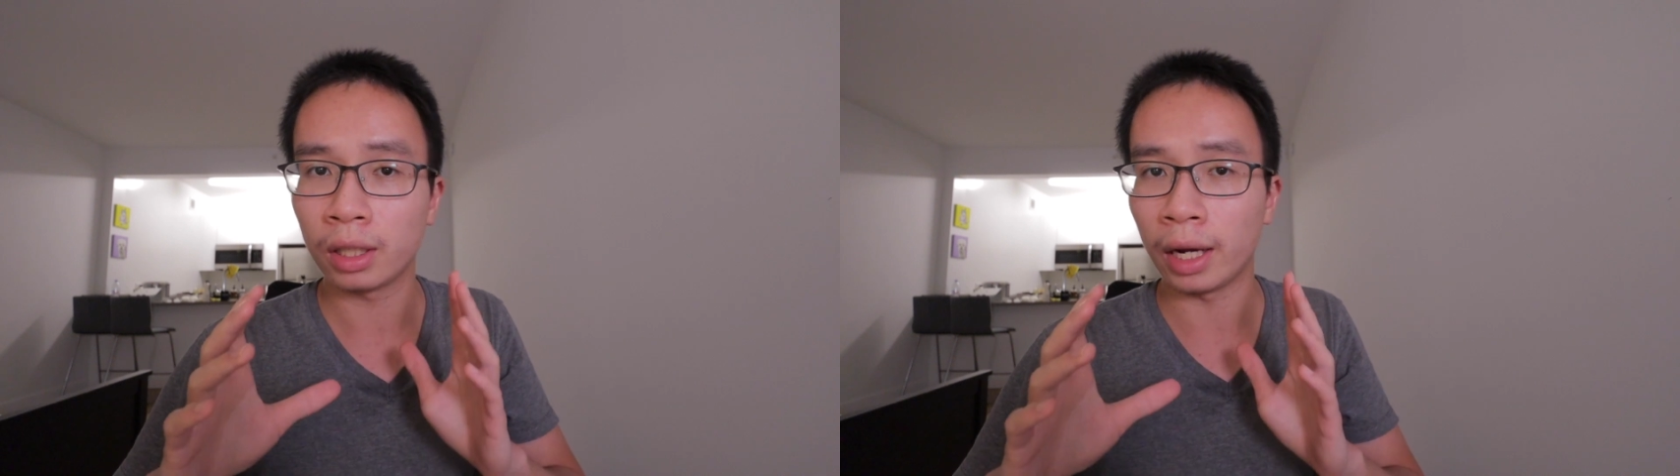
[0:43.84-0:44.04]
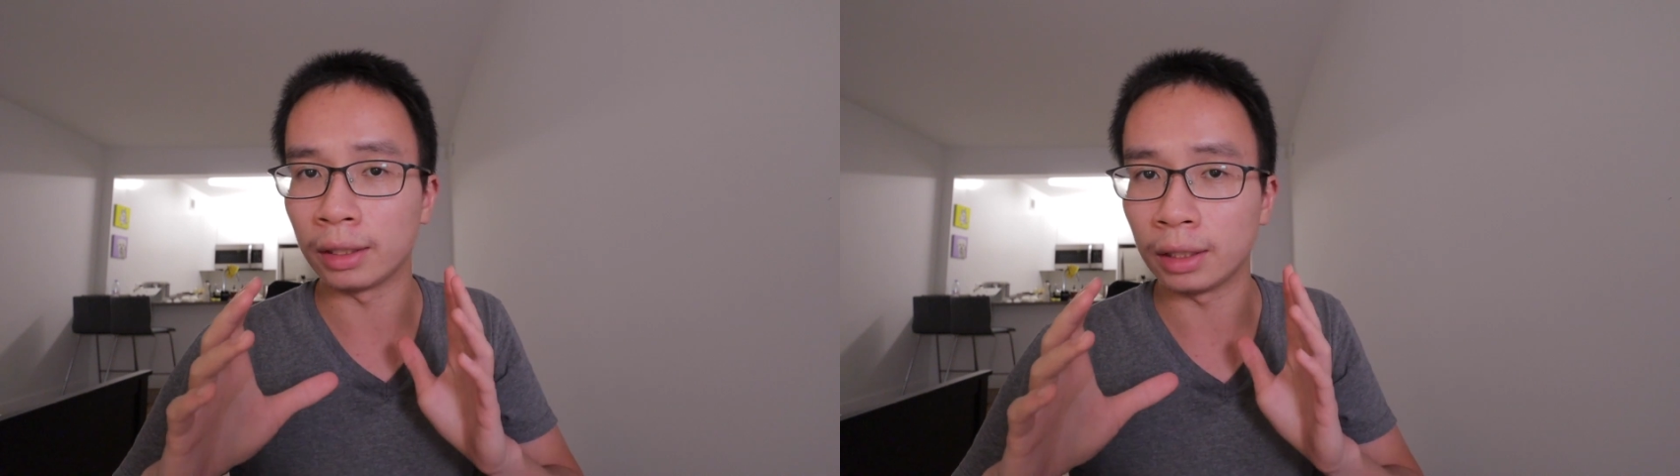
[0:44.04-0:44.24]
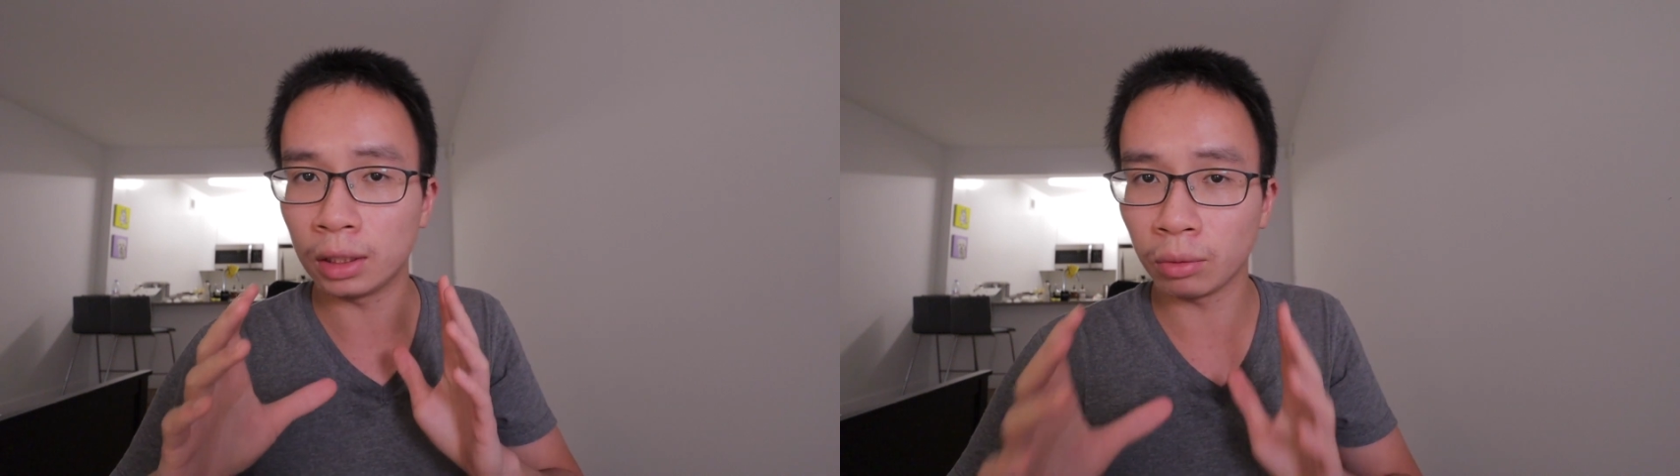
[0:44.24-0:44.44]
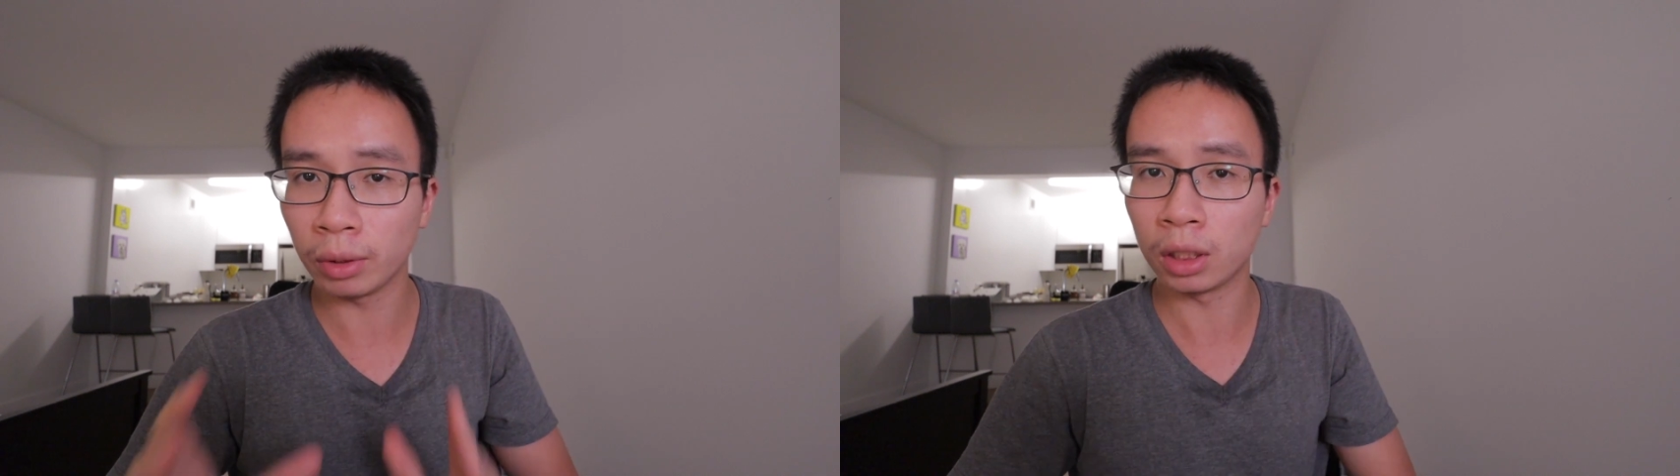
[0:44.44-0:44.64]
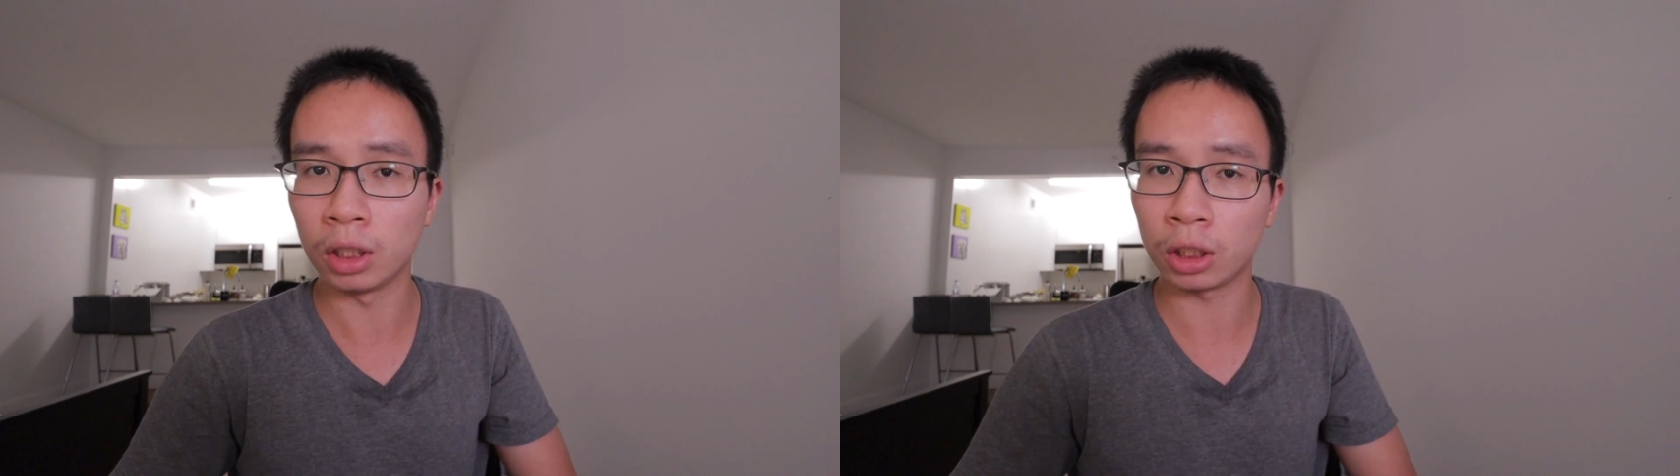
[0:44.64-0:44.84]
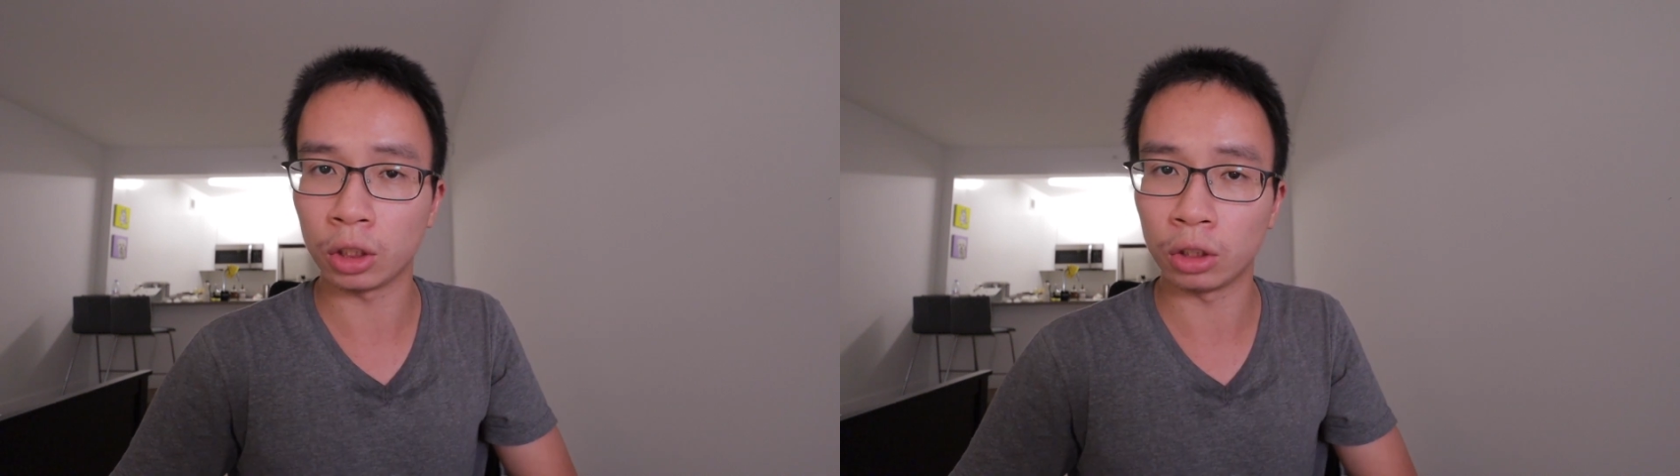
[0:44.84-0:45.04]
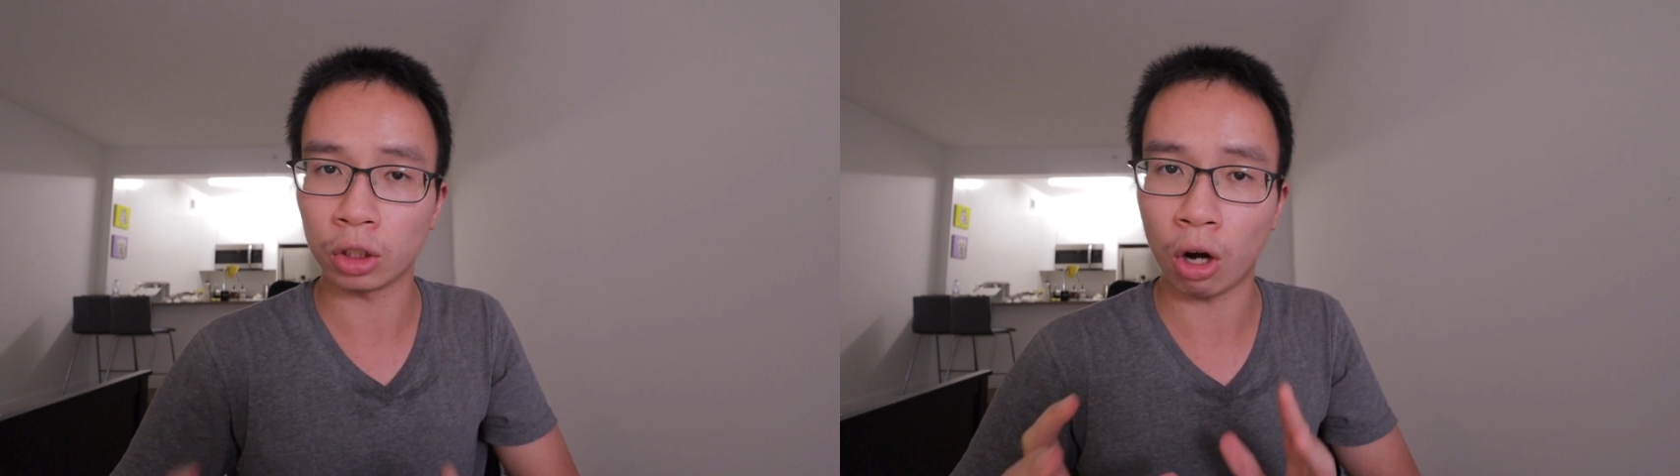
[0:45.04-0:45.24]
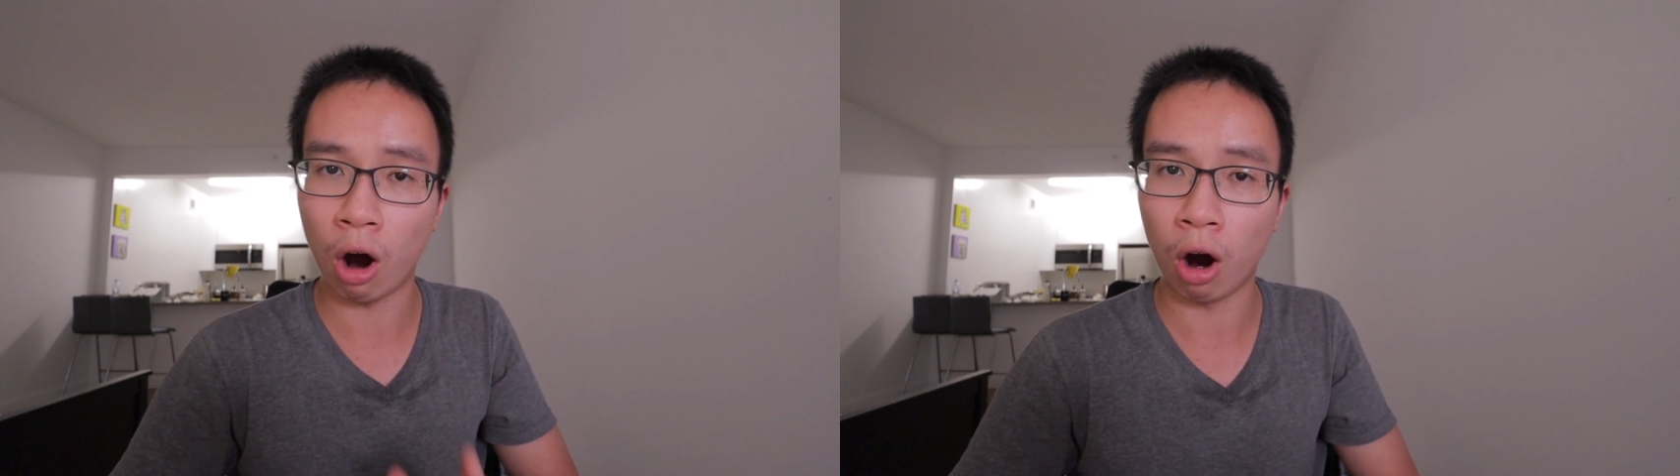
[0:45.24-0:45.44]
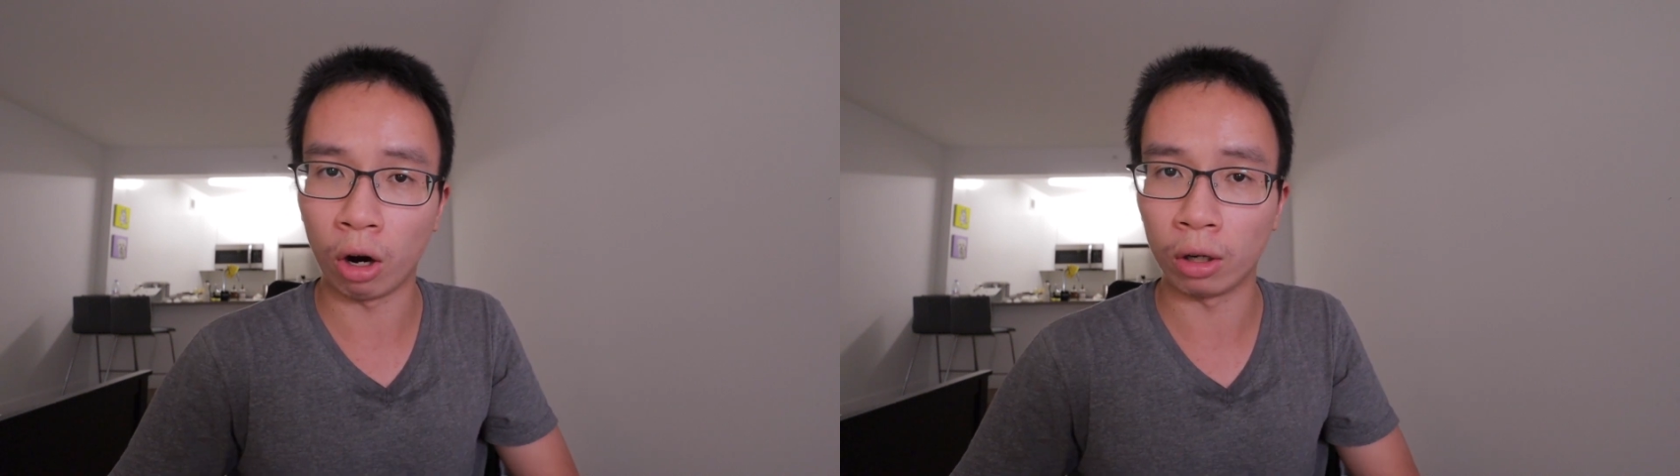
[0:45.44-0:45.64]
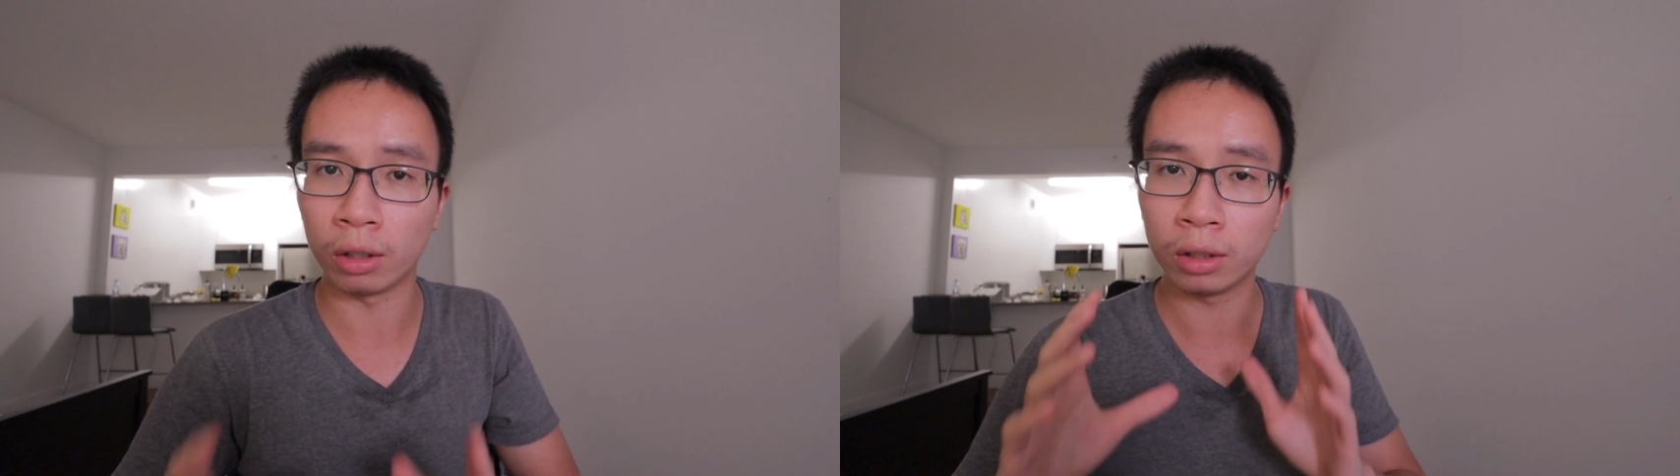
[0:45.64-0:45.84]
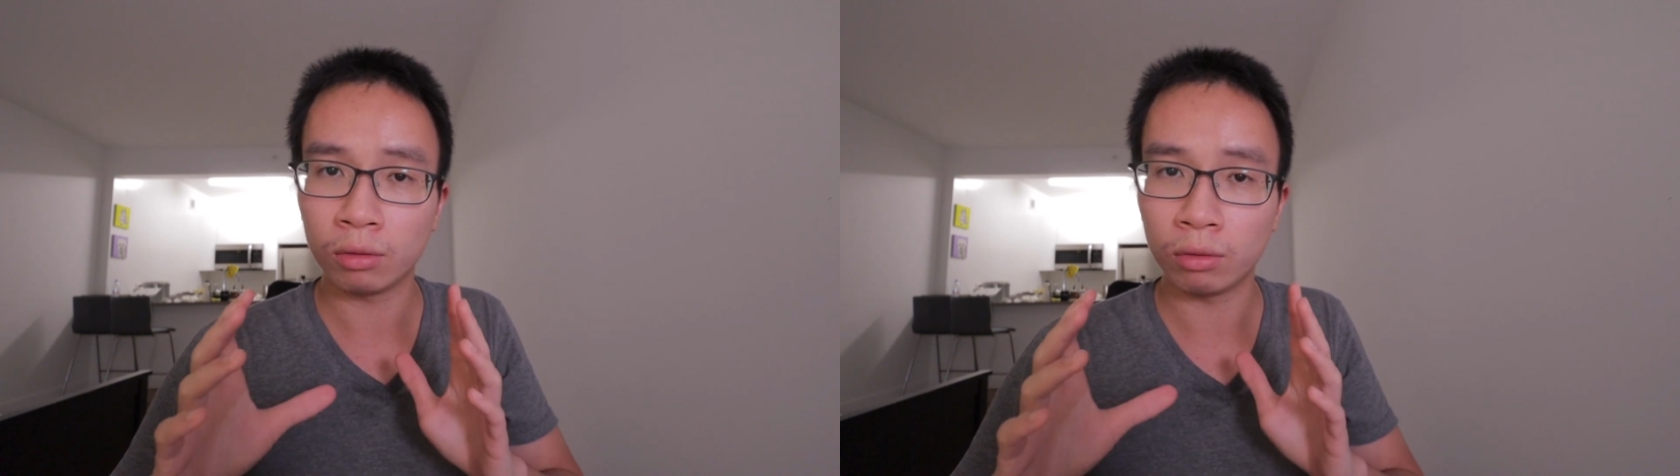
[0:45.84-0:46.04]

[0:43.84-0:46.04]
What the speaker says: And these three conditions are